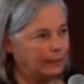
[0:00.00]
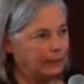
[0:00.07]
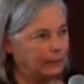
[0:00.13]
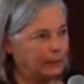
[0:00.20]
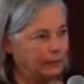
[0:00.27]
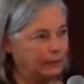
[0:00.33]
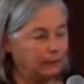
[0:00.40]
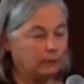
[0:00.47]

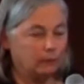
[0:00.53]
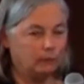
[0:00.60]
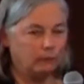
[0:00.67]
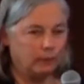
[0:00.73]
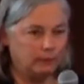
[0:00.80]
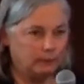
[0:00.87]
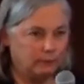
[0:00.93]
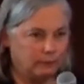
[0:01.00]
And
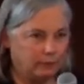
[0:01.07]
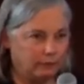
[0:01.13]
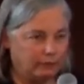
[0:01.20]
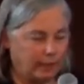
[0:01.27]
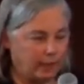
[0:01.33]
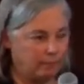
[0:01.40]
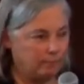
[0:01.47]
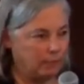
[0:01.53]
what does
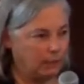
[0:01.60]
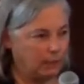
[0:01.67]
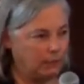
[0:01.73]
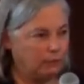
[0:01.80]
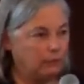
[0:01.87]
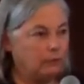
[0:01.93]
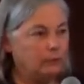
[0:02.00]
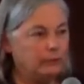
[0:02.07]
that
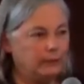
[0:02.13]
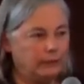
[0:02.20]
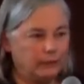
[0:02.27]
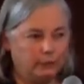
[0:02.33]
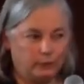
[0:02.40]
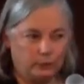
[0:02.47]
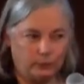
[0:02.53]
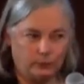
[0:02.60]
mean? You would
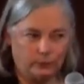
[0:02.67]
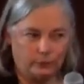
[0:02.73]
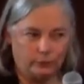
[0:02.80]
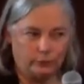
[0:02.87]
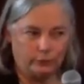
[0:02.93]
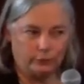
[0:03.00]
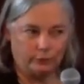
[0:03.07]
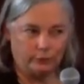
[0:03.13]
need a
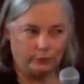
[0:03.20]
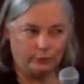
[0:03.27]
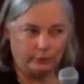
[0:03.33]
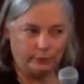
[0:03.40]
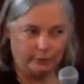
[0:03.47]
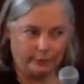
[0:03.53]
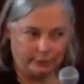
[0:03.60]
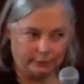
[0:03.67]
2/3 vote of
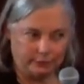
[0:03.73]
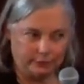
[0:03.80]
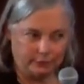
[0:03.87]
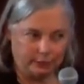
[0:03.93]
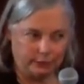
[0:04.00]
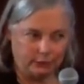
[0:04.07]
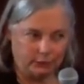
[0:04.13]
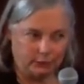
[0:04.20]
the
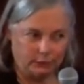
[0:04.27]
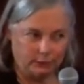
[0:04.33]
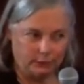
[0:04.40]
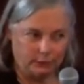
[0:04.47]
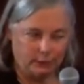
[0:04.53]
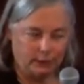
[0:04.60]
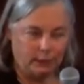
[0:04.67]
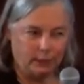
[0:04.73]
legislature.
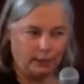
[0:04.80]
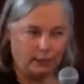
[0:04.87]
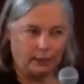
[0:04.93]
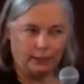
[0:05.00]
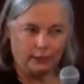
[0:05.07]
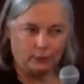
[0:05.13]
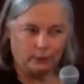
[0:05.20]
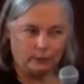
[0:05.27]

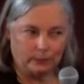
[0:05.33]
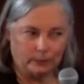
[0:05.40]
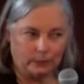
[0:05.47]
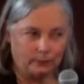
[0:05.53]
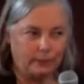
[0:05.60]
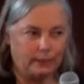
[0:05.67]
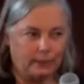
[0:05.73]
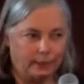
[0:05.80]
I don't
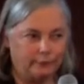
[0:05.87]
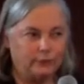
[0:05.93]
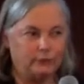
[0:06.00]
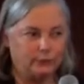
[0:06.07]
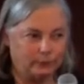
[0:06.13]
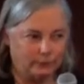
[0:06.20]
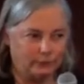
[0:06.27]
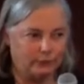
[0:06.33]
think we have a
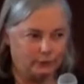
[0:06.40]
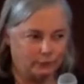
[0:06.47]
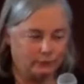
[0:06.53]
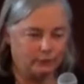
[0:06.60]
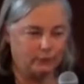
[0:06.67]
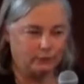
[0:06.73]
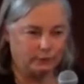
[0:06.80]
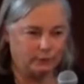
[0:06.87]
2/3
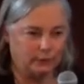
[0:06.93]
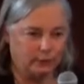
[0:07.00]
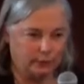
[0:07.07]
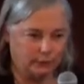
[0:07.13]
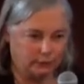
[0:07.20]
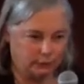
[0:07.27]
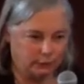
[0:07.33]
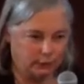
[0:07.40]
vote of the
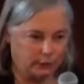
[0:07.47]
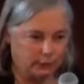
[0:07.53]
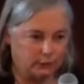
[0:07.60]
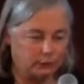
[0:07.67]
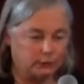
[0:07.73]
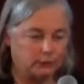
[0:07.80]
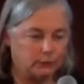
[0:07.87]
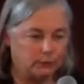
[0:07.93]

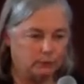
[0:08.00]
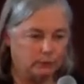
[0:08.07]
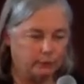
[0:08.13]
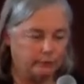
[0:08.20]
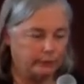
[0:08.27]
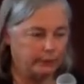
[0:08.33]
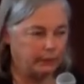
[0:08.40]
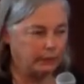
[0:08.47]
legislature. So we're
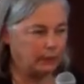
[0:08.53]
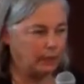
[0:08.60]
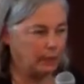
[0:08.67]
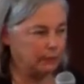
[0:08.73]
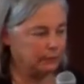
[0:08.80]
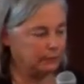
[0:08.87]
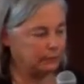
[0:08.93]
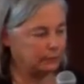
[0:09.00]
very
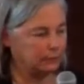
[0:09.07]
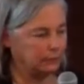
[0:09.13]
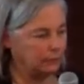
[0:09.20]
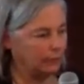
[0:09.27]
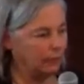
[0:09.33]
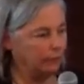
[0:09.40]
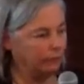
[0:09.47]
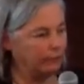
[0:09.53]

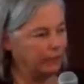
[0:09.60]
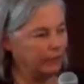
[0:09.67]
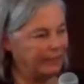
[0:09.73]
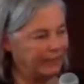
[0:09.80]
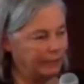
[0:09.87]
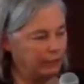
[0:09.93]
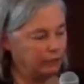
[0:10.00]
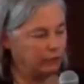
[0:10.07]
cognizant of that
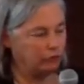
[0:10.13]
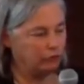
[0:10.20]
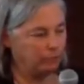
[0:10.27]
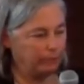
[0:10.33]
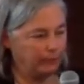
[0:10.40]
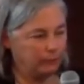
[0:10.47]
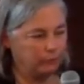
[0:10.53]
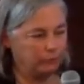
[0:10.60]
any
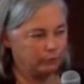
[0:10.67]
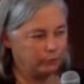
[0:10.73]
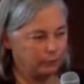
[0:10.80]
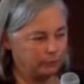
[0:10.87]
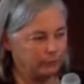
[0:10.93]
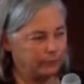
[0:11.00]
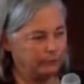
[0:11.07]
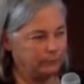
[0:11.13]

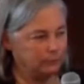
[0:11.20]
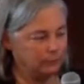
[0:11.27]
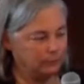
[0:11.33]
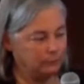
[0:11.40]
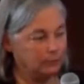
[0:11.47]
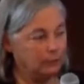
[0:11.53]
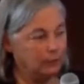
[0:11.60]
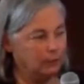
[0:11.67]
expenditure of
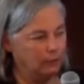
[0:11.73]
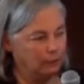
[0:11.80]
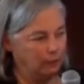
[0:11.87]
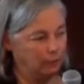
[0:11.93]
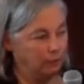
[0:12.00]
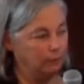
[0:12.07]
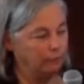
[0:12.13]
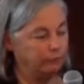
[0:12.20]
revenues
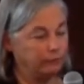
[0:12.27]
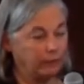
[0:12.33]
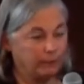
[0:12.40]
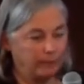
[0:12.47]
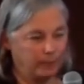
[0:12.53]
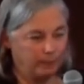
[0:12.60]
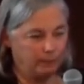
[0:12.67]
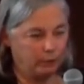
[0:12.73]

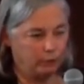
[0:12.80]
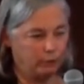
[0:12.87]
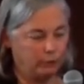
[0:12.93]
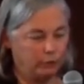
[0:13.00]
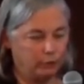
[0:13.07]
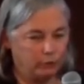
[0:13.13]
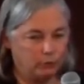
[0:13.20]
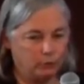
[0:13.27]
from AB
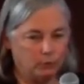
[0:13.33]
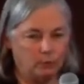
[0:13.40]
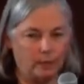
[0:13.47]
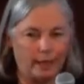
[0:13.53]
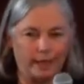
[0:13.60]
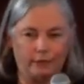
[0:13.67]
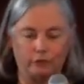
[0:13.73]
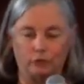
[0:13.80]
32
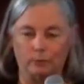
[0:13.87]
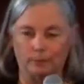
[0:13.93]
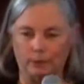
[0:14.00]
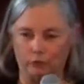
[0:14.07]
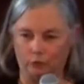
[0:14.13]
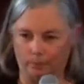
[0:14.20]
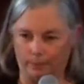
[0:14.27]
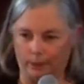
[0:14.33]
has to
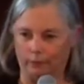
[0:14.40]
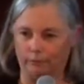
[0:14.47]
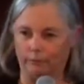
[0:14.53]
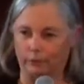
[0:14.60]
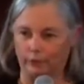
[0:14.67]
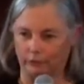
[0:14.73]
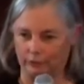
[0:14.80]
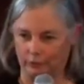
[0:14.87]
be spent
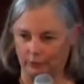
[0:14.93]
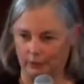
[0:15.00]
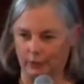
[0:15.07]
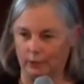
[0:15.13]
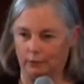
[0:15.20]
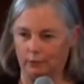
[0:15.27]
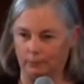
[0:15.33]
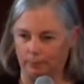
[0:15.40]
for its
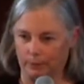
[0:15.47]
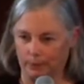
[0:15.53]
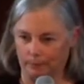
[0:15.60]
intended